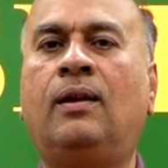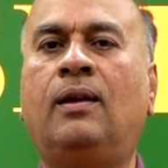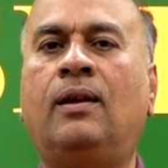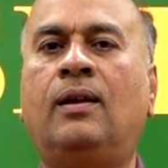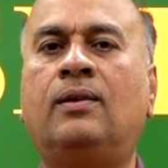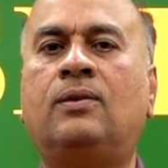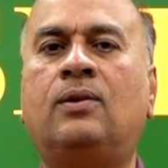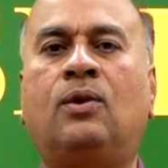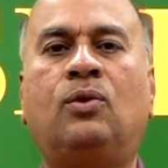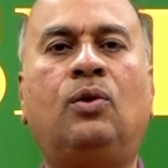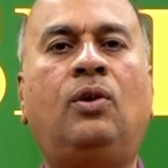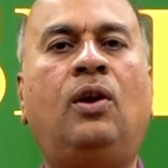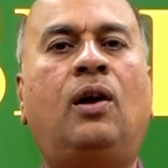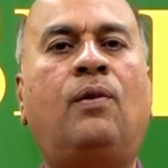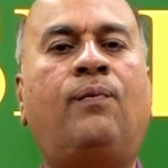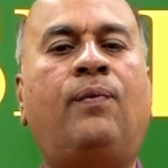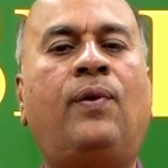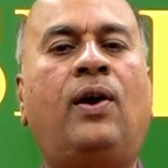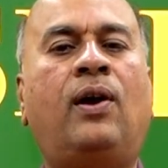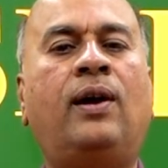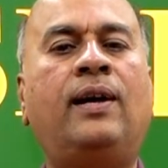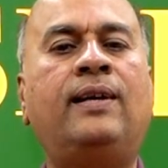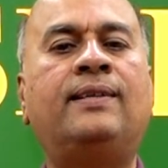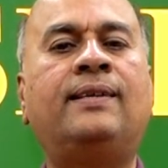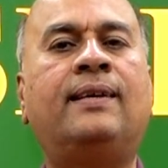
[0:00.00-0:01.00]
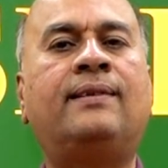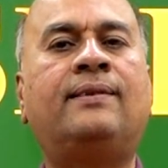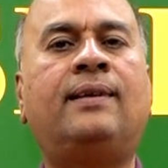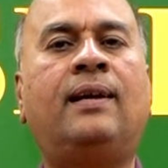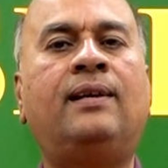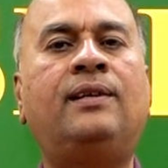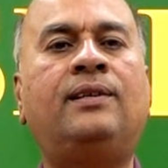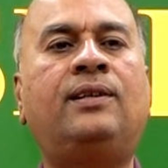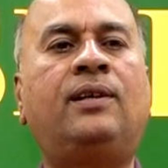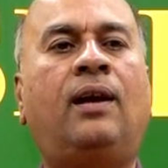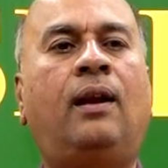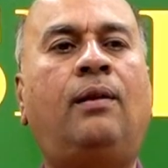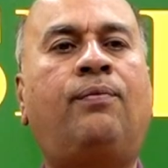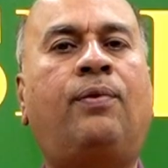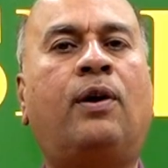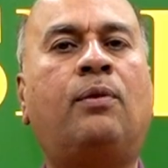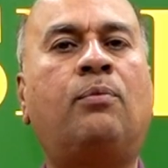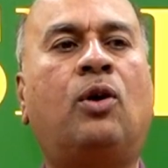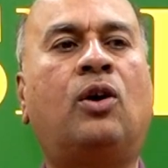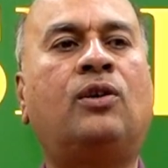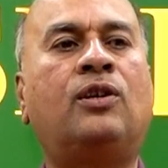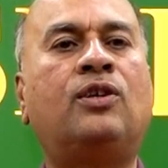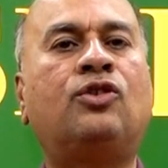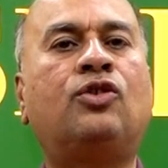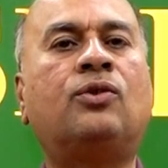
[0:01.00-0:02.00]
So, rule of law is essential for
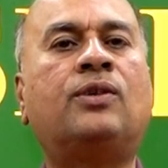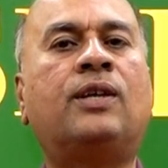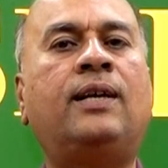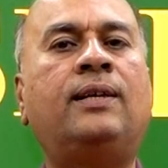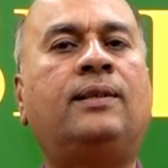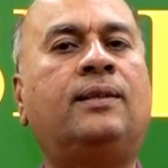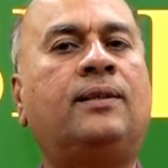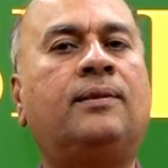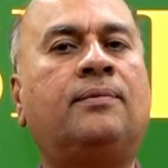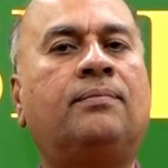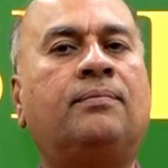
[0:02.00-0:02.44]
modern society.